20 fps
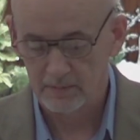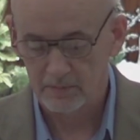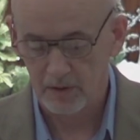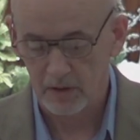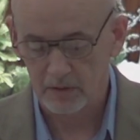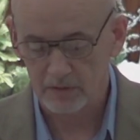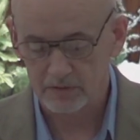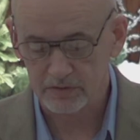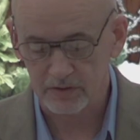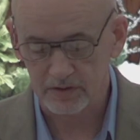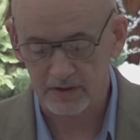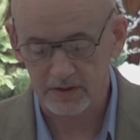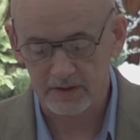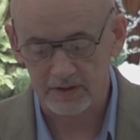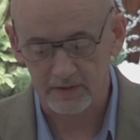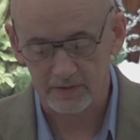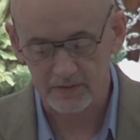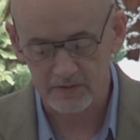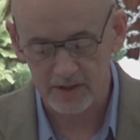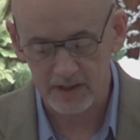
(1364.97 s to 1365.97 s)
Paul's going to
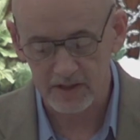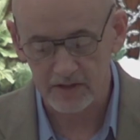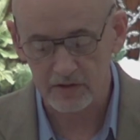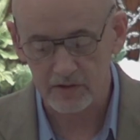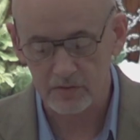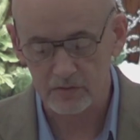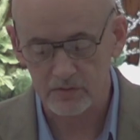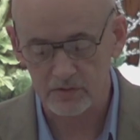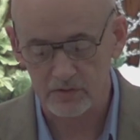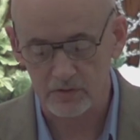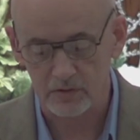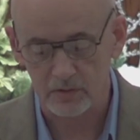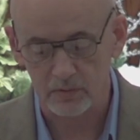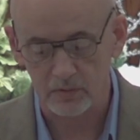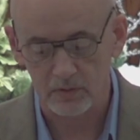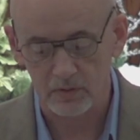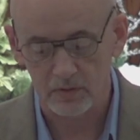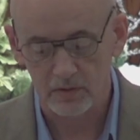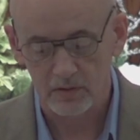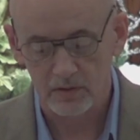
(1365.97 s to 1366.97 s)
continue
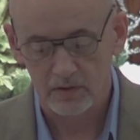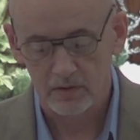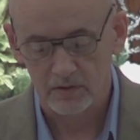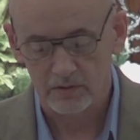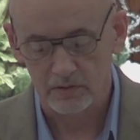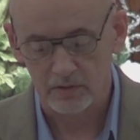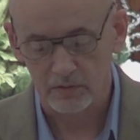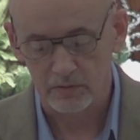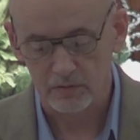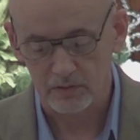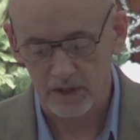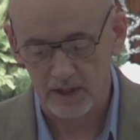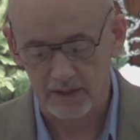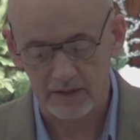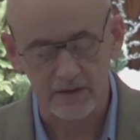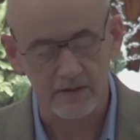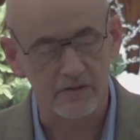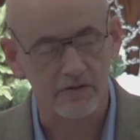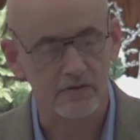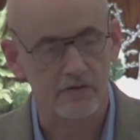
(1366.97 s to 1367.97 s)
to try
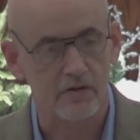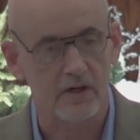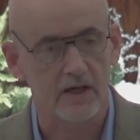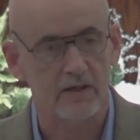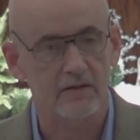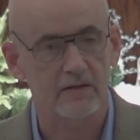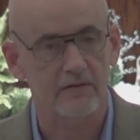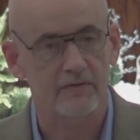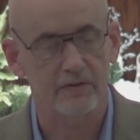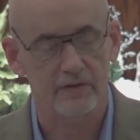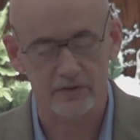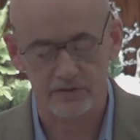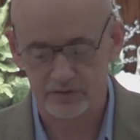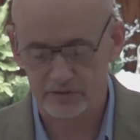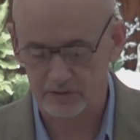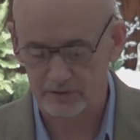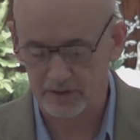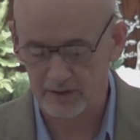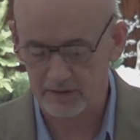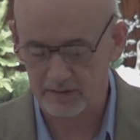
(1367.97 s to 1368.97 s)
to instruct the 1
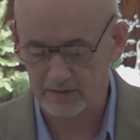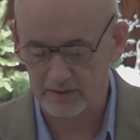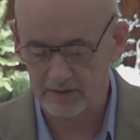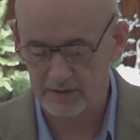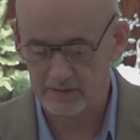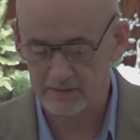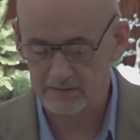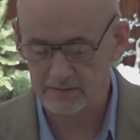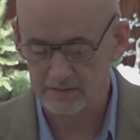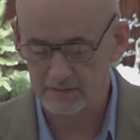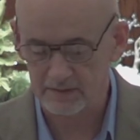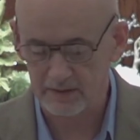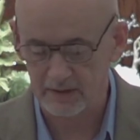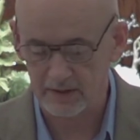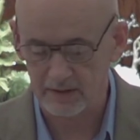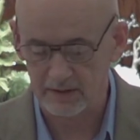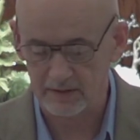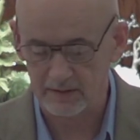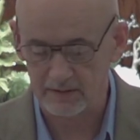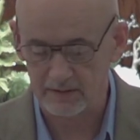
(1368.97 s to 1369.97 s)
Corinthians
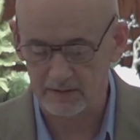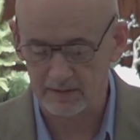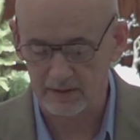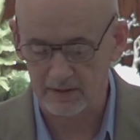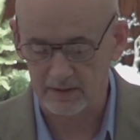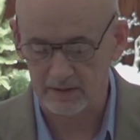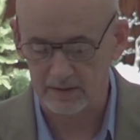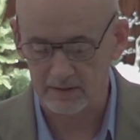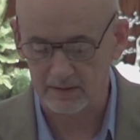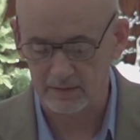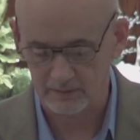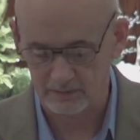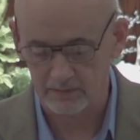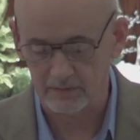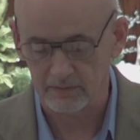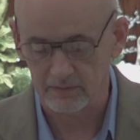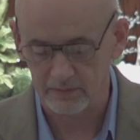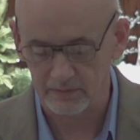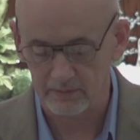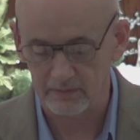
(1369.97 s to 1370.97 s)
or
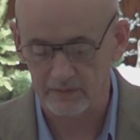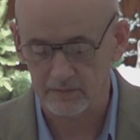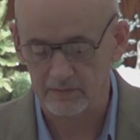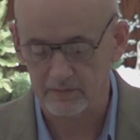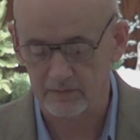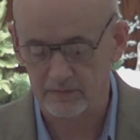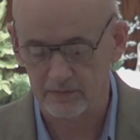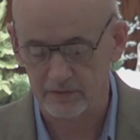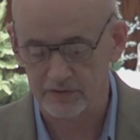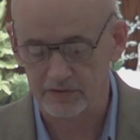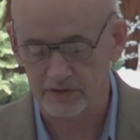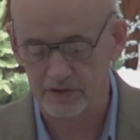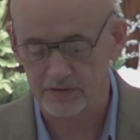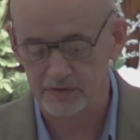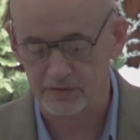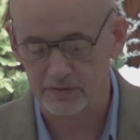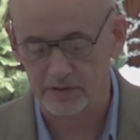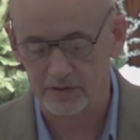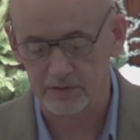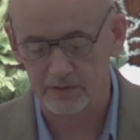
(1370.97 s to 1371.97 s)
the first
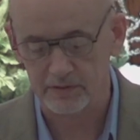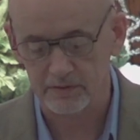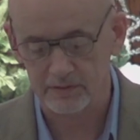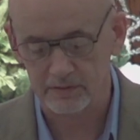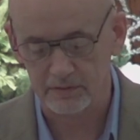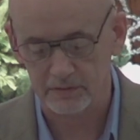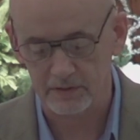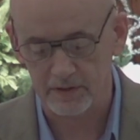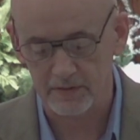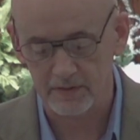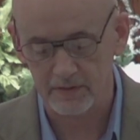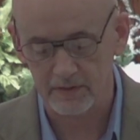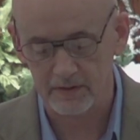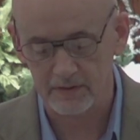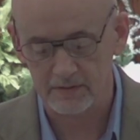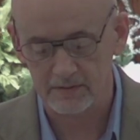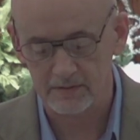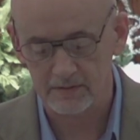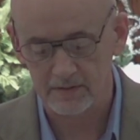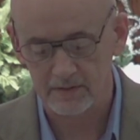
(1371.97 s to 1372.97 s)
century
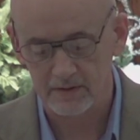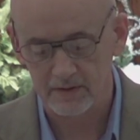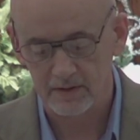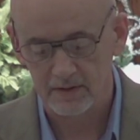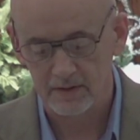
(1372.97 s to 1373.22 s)
Corinthians